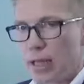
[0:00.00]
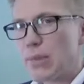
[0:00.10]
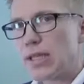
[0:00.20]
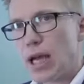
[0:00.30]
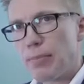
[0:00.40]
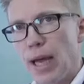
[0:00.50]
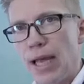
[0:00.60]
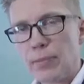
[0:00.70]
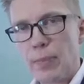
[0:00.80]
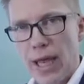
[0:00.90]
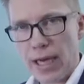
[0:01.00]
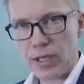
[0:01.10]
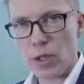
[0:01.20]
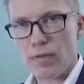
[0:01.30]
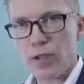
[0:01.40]
let me start by explaining
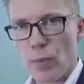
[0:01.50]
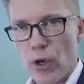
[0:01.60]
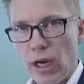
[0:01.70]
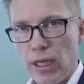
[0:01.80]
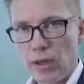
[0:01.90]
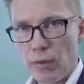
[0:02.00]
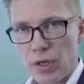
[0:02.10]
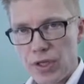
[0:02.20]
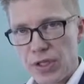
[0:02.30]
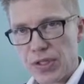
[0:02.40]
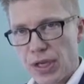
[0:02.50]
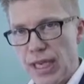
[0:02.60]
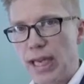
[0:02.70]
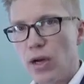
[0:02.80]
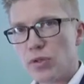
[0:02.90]
service modeling, which is a
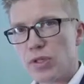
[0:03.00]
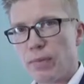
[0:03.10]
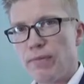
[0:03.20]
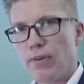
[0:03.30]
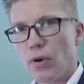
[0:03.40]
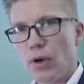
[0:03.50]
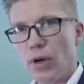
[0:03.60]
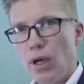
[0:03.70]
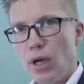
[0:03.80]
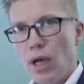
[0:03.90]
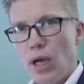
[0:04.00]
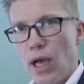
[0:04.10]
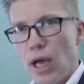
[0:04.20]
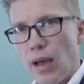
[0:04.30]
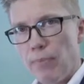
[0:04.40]
key concept for
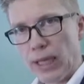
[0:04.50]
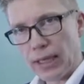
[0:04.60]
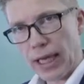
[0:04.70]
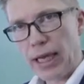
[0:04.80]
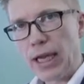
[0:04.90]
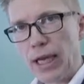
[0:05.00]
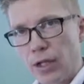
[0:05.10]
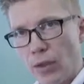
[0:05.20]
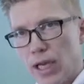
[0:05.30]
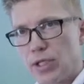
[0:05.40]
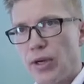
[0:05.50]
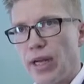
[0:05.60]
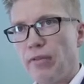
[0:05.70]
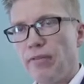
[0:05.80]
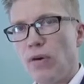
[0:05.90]
uh, built in into
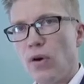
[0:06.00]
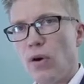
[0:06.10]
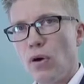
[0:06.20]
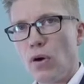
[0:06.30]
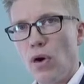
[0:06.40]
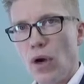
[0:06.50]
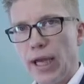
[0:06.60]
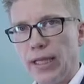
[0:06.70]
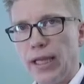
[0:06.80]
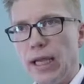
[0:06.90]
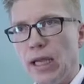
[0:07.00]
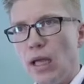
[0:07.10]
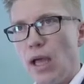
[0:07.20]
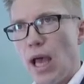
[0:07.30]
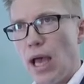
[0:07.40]
Xtract for collecting,
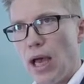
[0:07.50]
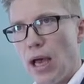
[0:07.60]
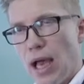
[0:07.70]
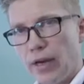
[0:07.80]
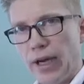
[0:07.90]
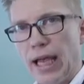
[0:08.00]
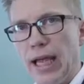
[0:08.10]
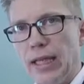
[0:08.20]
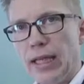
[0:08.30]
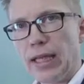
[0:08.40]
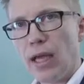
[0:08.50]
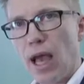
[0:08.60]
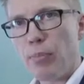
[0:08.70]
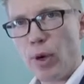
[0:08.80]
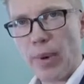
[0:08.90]
uh, aggregating,
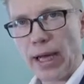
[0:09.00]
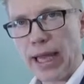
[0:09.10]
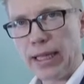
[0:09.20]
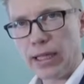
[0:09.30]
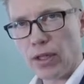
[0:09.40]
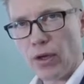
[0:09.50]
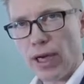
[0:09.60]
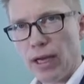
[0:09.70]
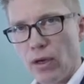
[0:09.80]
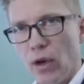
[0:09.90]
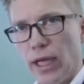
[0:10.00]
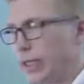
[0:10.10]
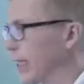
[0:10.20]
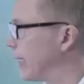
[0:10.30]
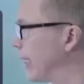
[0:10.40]
and propagating the da collected